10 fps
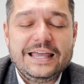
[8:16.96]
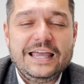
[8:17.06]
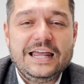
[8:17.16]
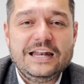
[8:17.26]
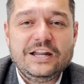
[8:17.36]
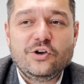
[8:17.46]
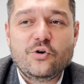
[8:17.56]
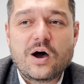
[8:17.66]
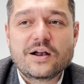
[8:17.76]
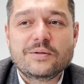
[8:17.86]
and you
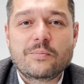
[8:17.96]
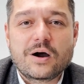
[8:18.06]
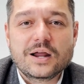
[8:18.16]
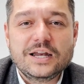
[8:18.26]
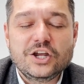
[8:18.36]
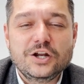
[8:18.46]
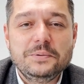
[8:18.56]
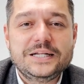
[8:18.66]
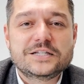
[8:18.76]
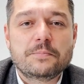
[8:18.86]
go out in the market. You're gonna
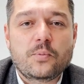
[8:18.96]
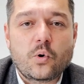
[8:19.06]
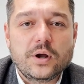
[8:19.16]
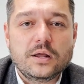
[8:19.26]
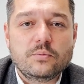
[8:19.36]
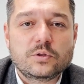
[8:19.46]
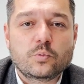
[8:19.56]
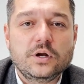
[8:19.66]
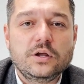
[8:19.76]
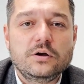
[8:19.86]
be disappointed with
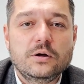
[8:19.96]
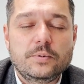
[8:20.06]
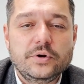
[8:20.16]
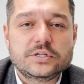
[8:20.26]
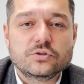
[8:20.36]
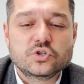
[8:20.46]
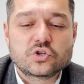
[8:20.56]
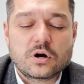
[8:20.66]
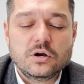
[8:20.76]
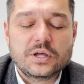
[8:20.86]
what your number is. So
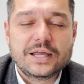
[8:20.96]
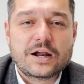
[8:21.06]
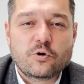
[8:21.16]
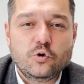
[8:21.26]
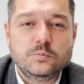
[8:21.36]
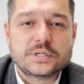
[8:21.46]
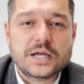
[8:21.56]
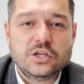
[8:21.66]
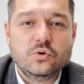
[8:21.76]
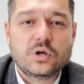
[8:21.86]
start looking at homes
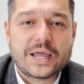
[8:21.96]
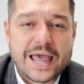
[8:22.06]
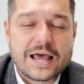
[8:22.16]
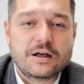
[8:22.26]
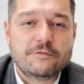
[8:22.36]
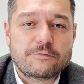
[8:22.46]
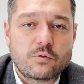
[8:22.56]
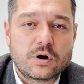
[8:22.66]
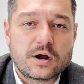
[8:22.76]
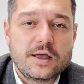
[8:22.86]
that you can
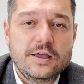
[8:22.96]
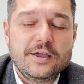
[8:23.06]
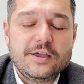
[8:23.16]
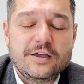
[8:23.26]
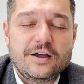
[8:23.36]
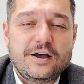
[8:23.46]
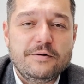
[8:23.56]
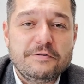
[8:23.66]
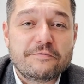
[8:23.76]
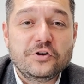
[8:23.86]
afford
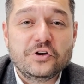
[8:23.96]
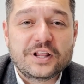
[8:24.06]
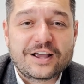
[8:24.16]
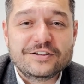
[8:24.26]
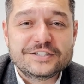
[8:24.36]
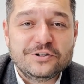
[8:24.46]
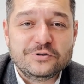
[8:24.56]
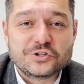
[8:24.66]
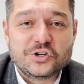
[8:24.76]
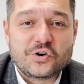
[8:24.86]
before you click on
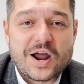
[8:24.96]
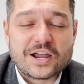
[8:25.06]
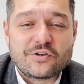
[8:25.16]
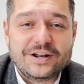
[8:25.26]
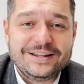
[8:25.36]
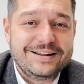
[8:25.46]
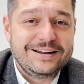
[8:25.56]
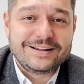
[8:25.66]
Zillow, so you're accurately, and